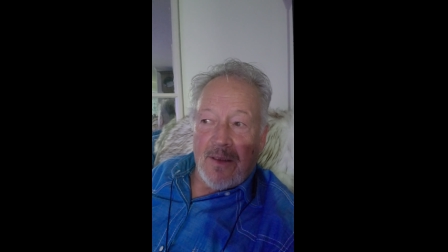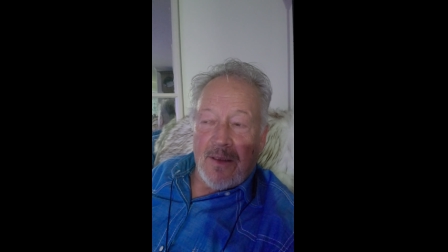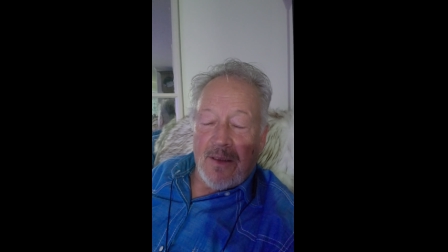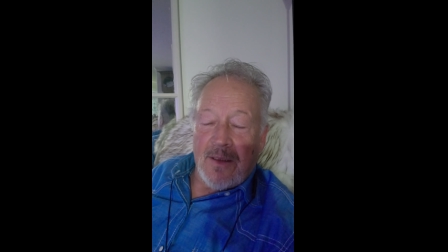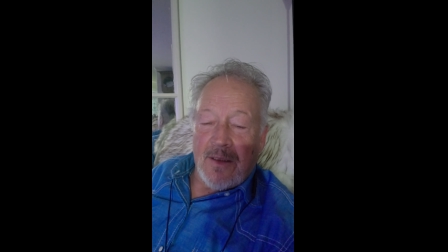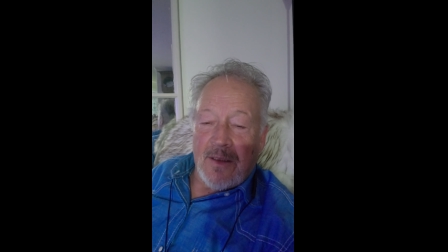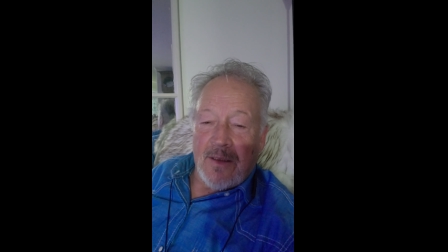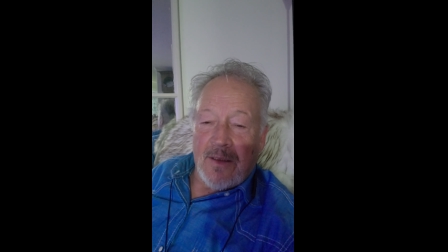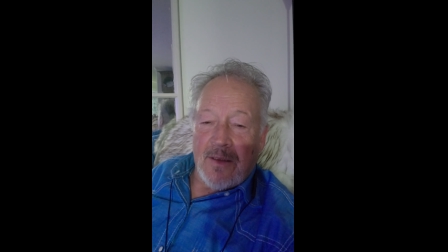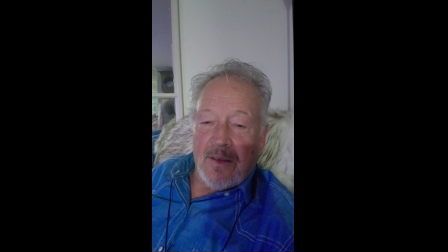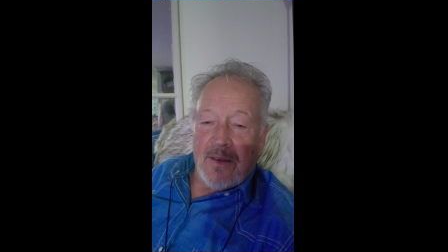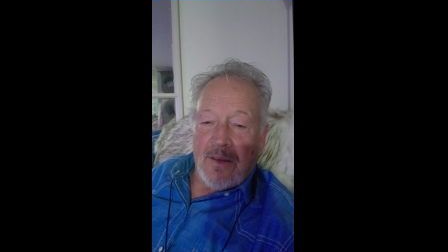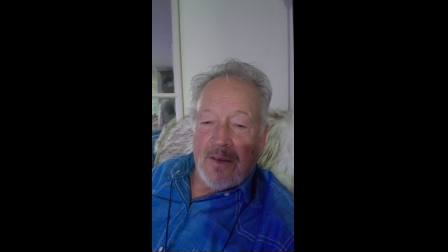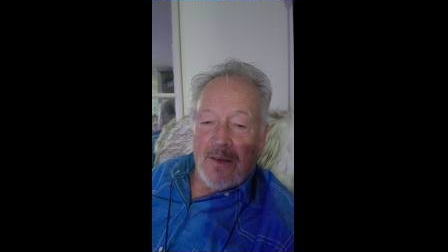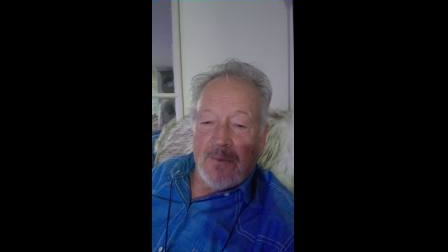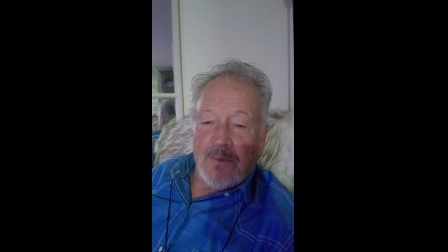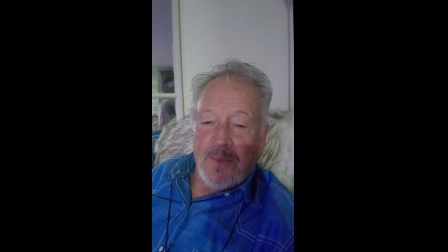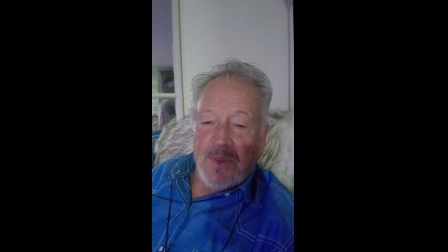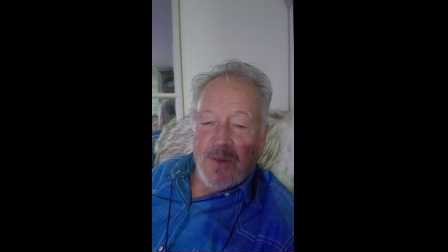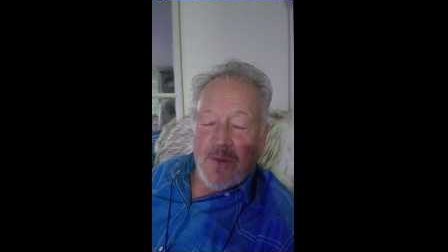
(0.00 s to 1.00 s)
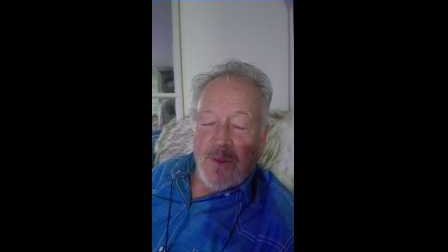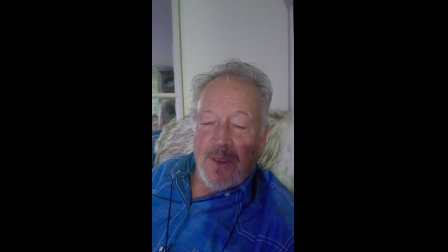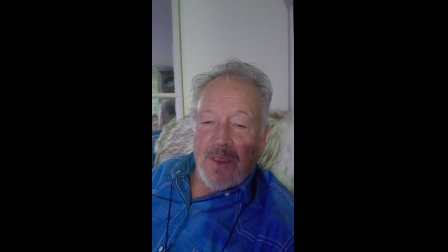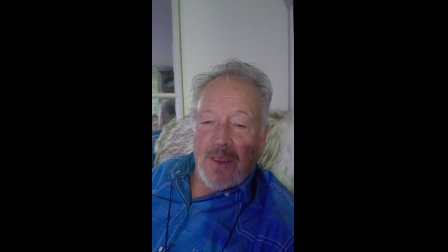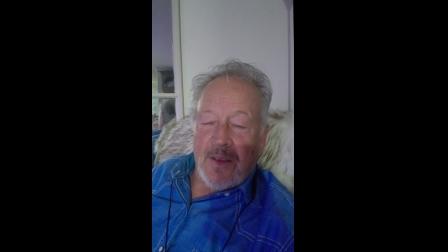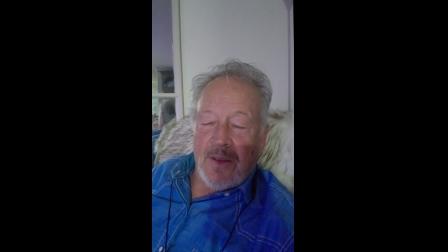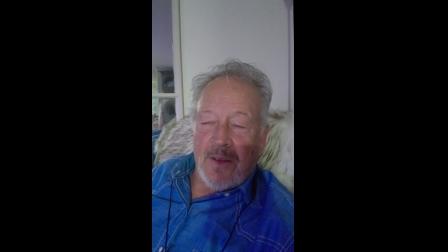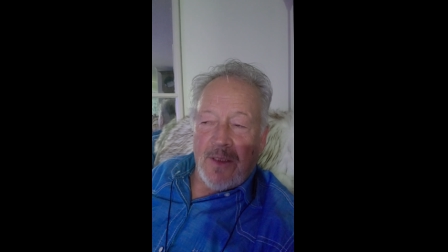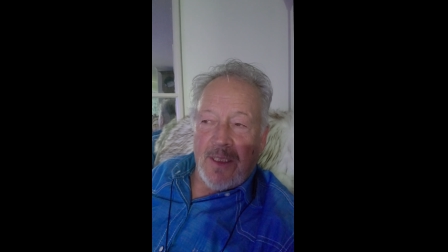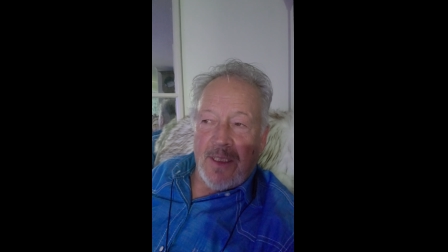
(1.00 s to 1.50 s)
uh, between
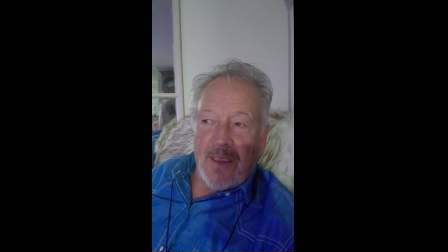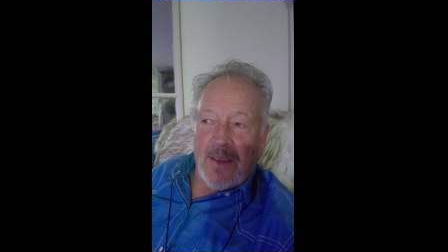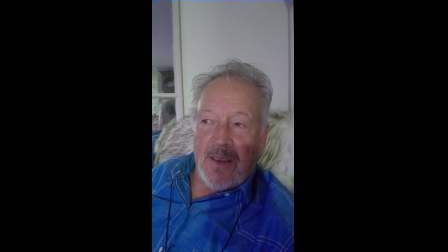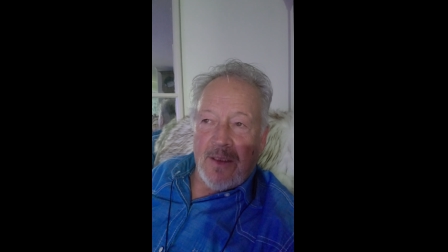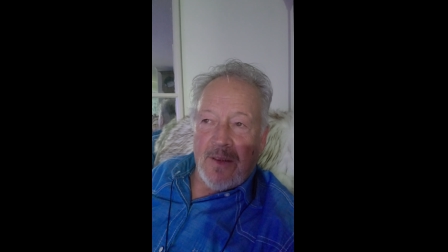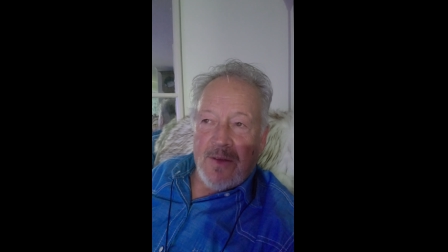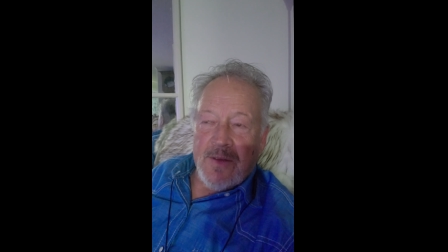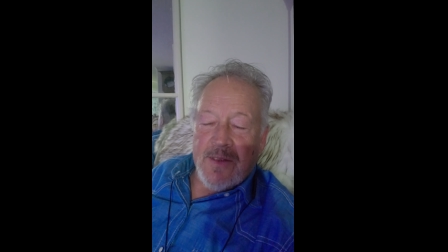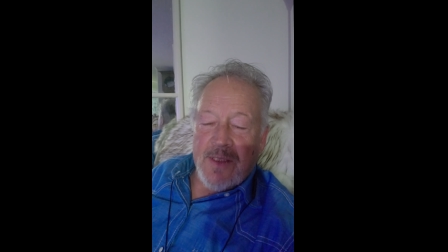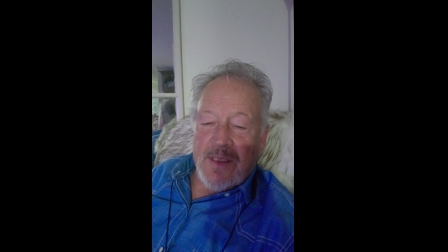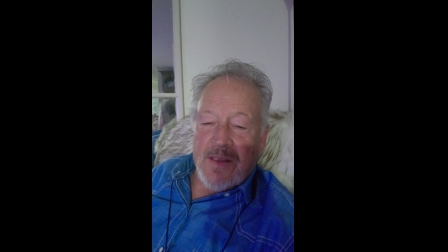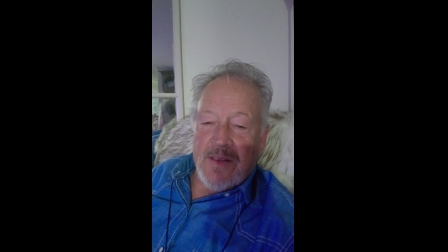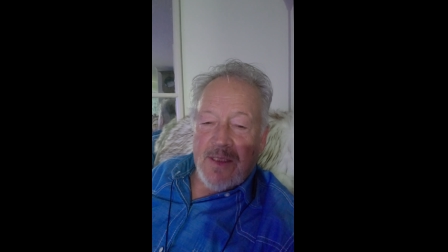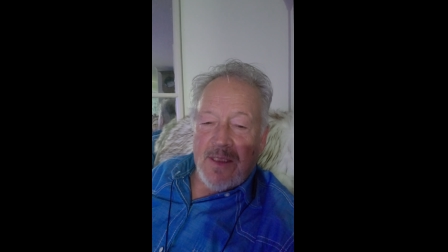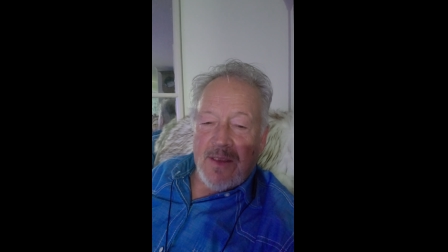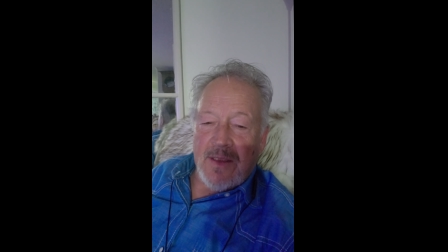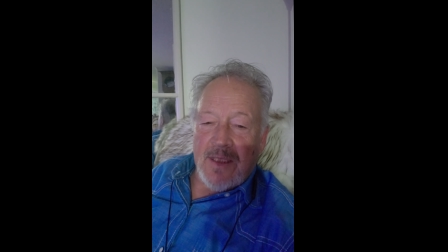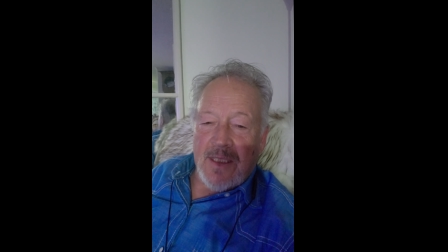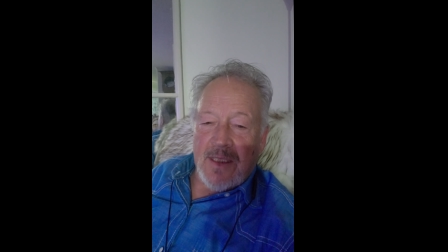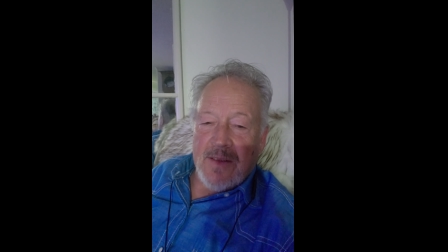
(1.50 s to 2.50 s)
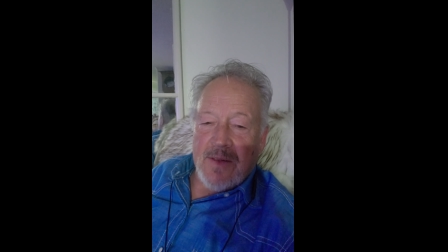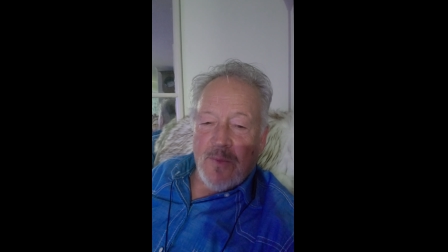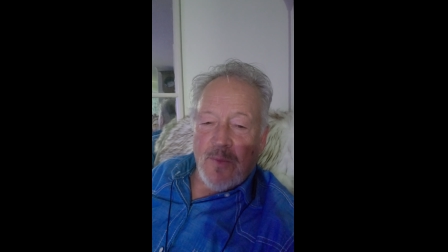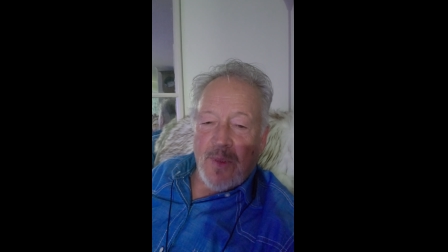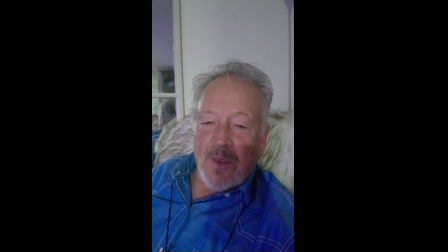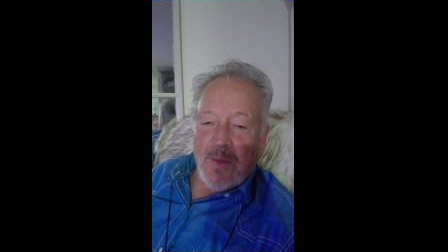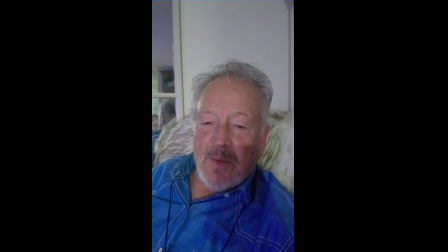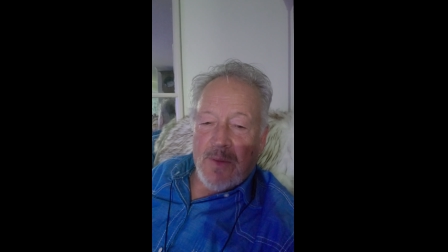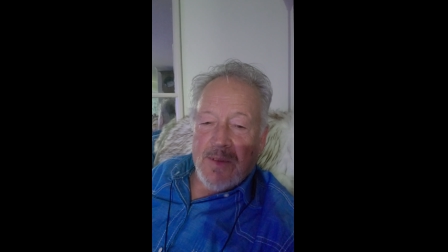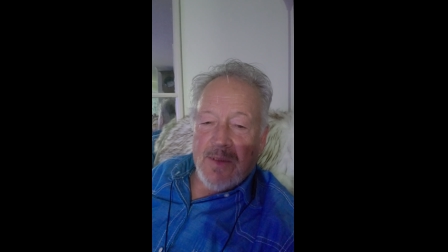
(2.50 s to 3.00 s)
108 and 116,000
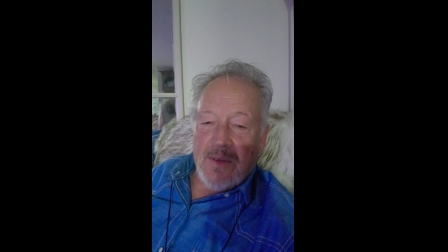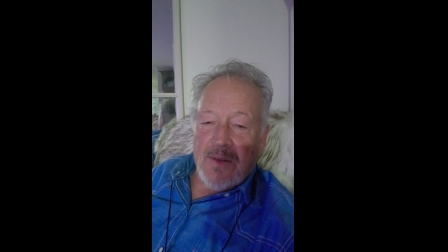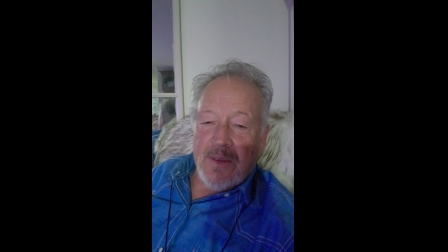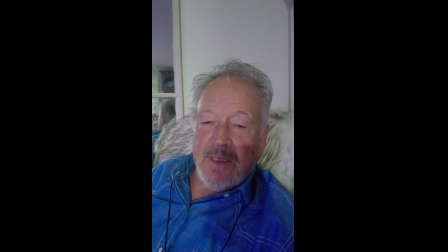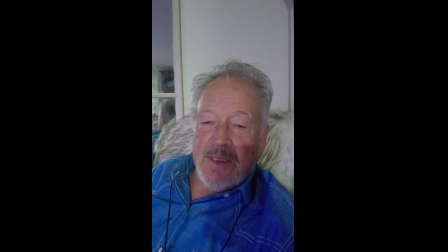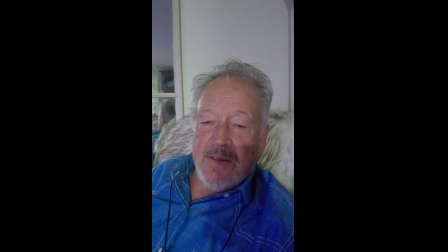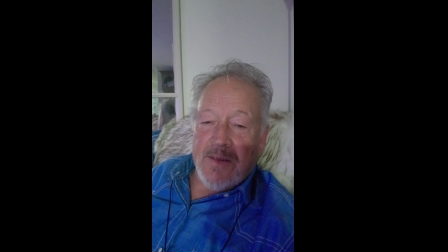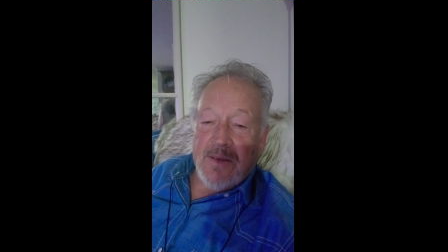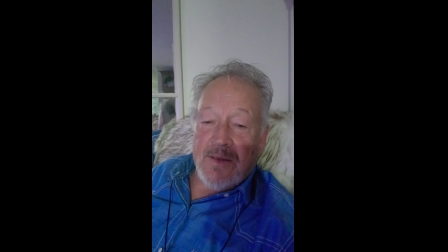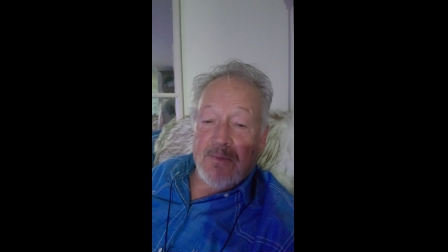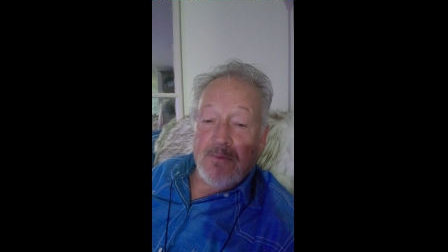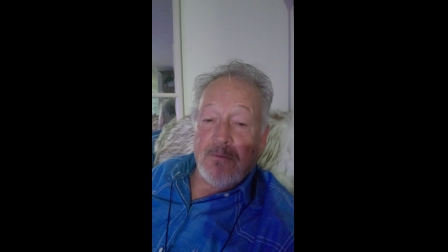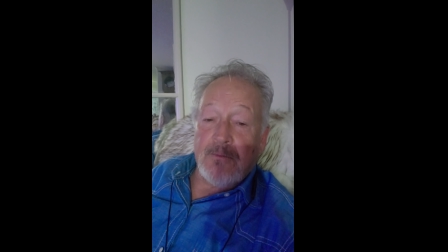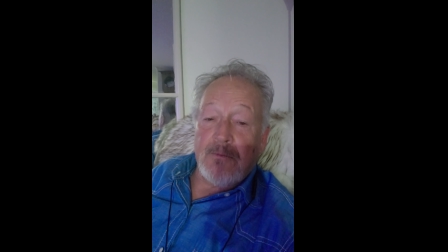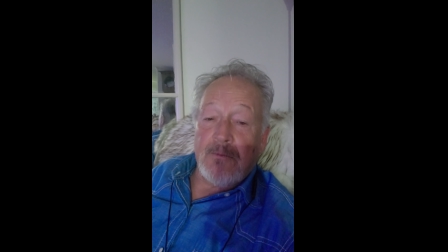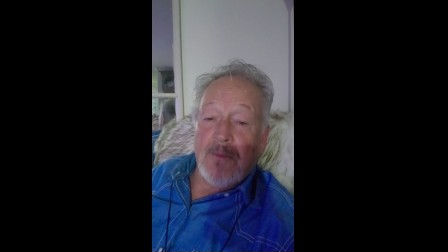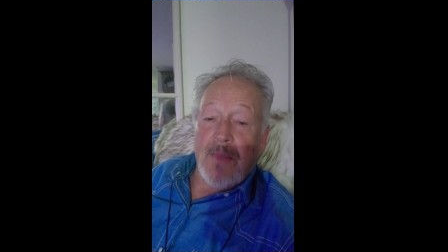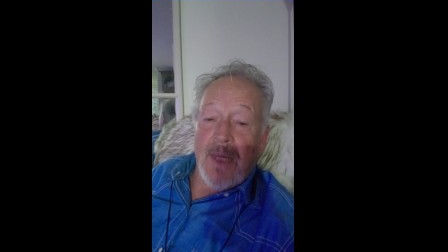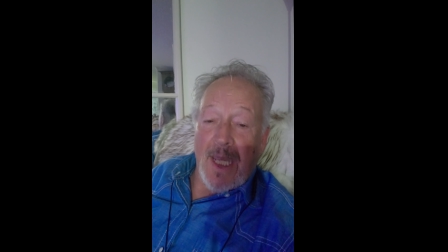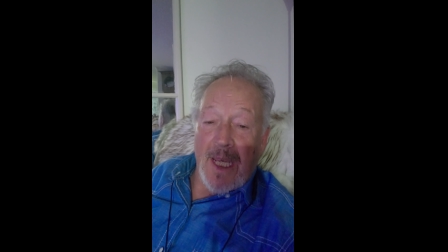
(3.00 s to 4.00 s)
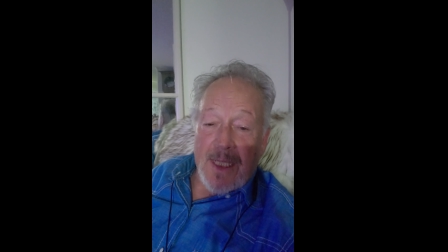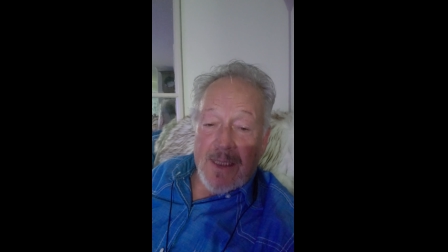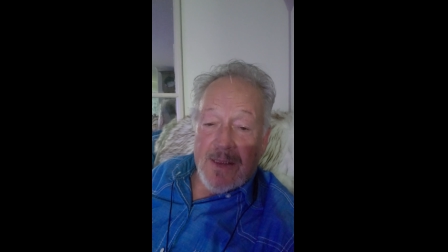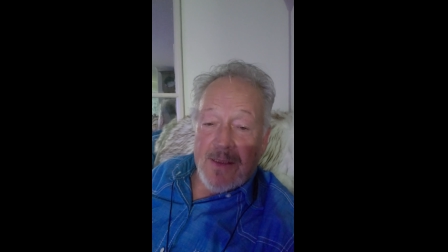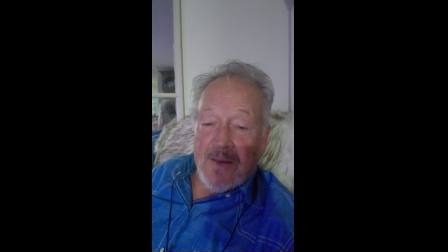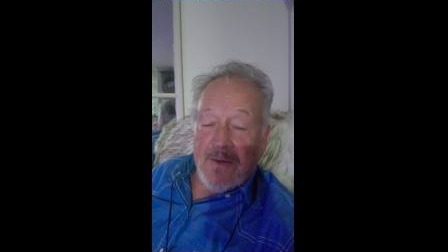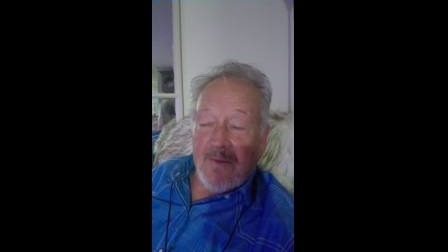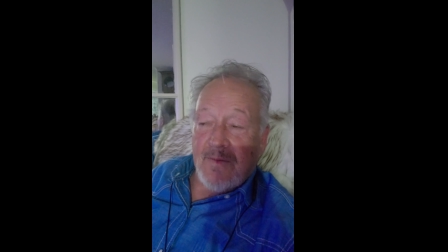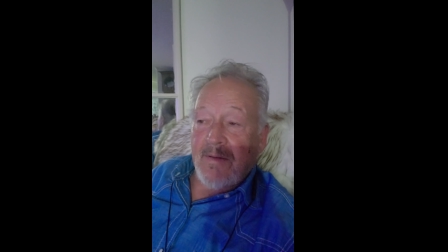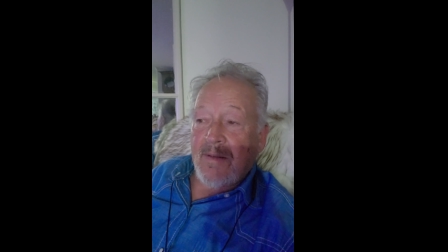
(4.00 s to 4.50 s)
people. So it's
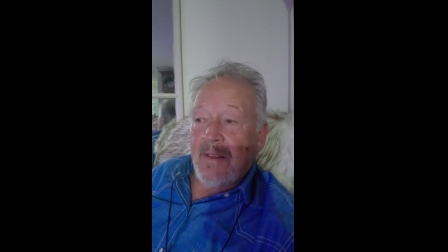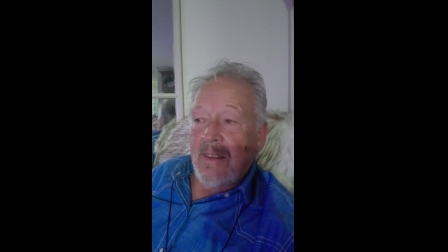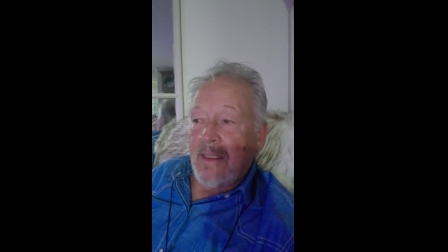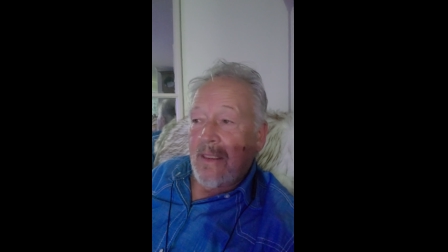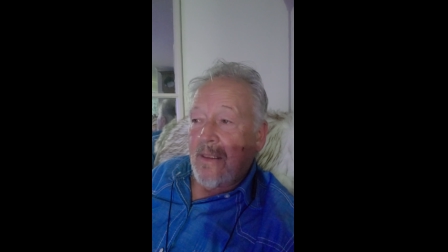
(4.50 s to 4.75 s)
massive,